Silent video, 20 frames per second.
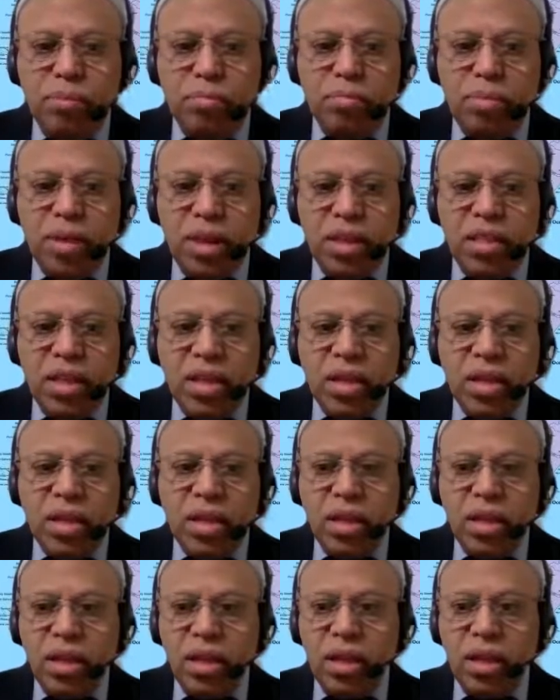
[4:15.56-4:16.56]
basic
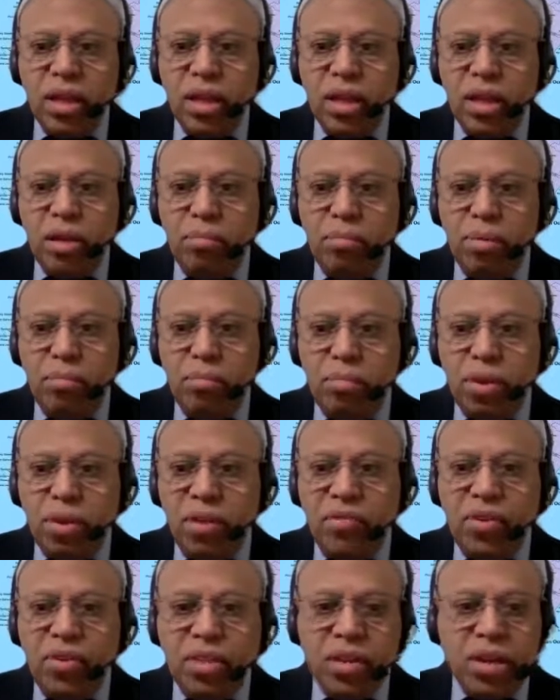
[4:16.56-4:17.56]

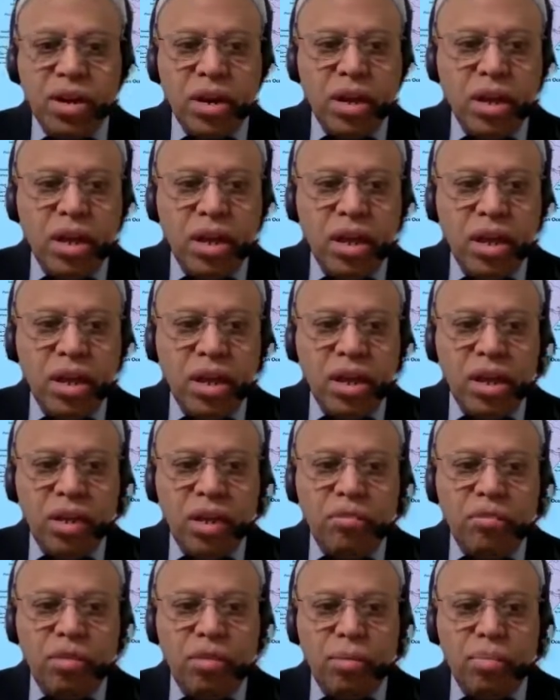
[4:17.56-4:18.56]
brief history
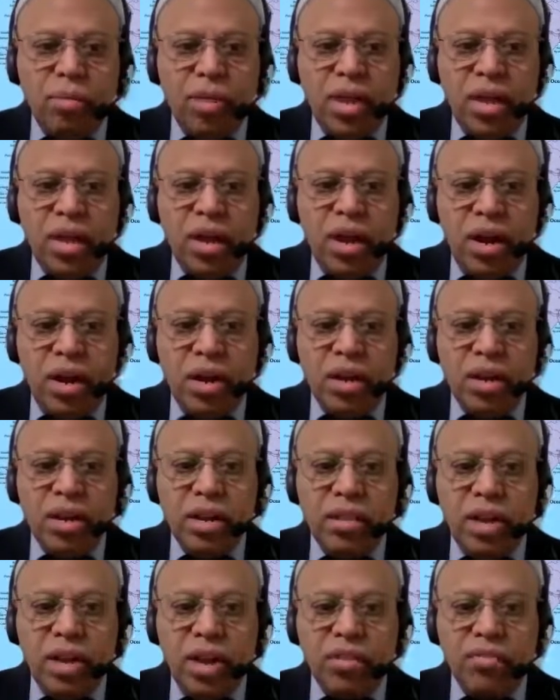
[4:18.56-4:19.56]
from their
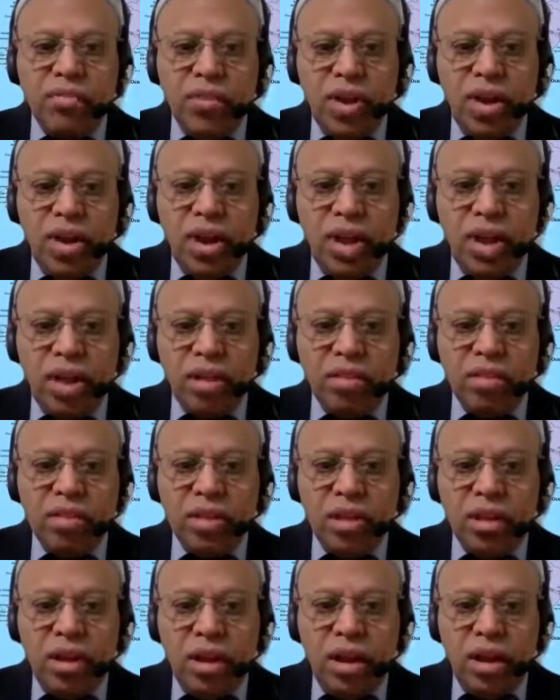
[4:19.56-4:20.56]
elders, as well
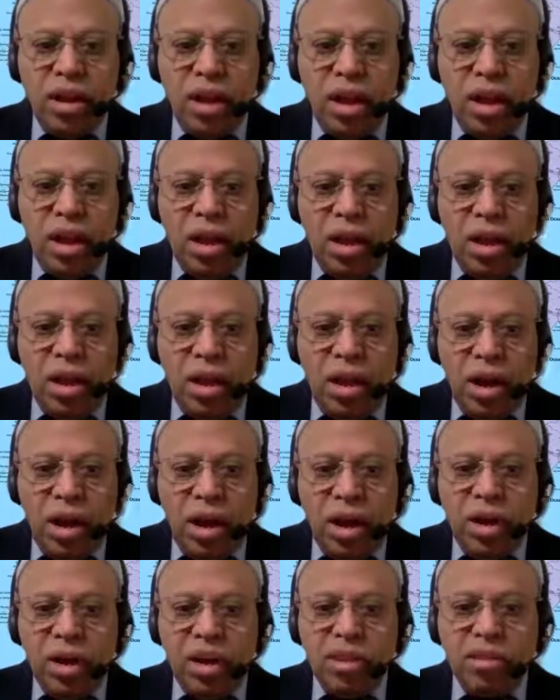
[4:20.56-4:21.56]
as
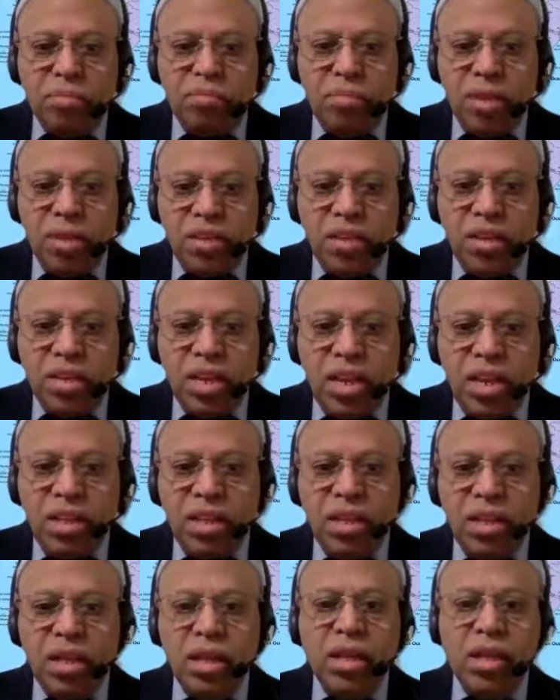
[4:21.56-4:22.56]
elders must teach
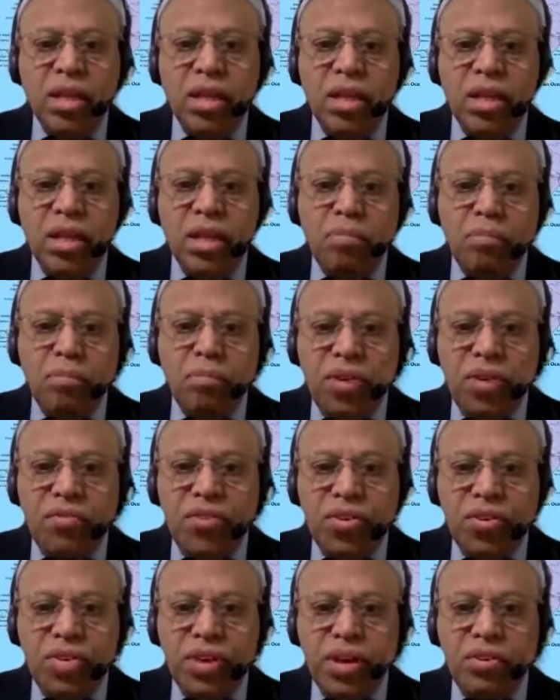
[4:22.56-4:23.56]
brief
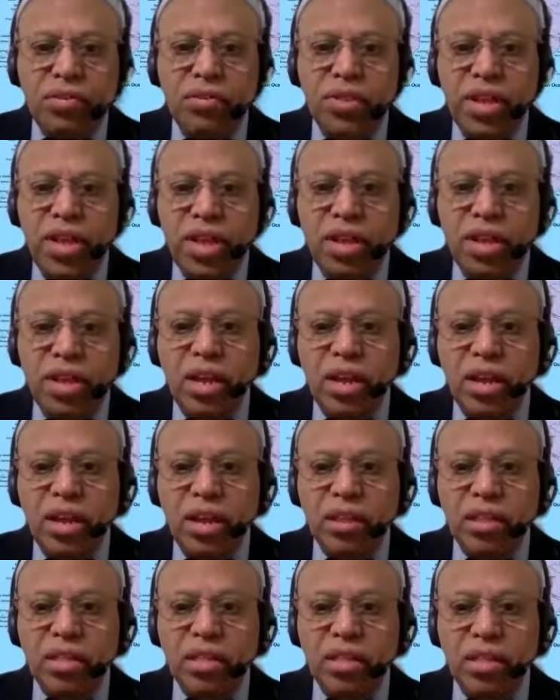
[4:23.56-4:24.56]
history to their
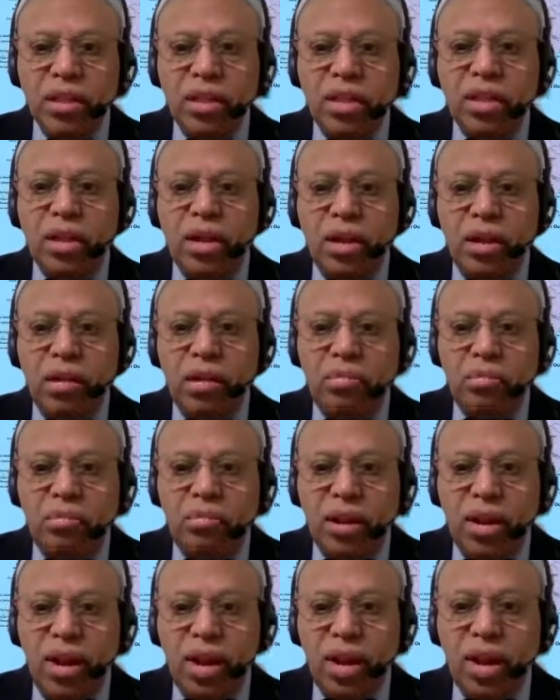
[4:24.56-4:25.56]
youngers.
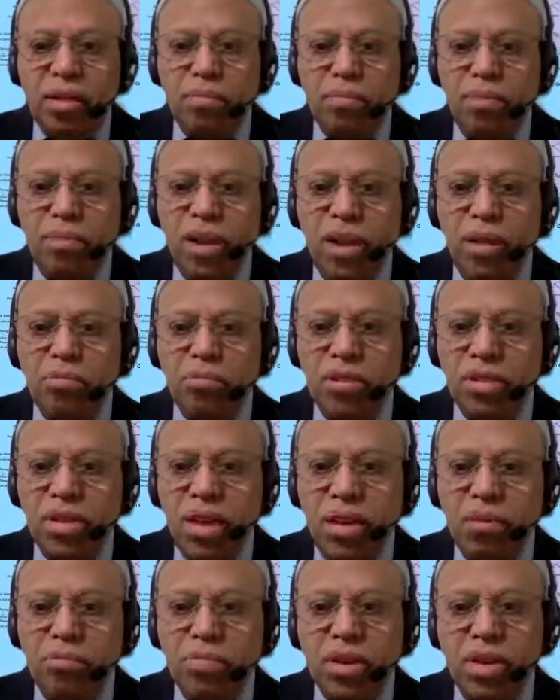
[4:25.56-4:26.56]
Like many
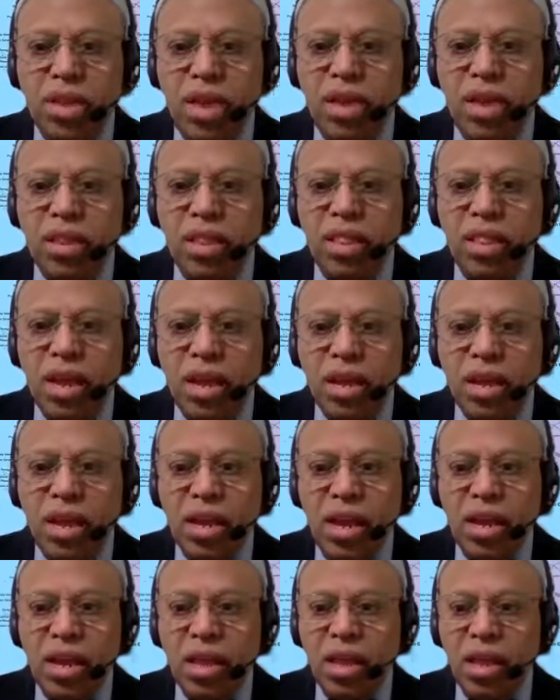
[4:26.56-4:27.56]
Muslims teach their
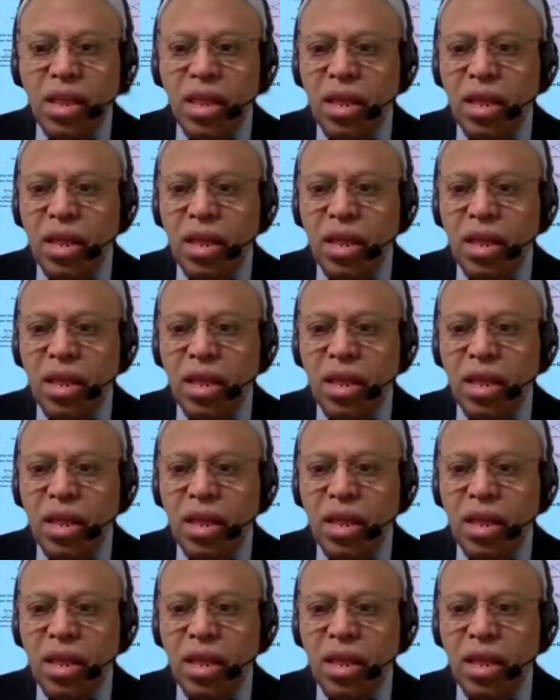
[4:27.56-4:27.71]
kids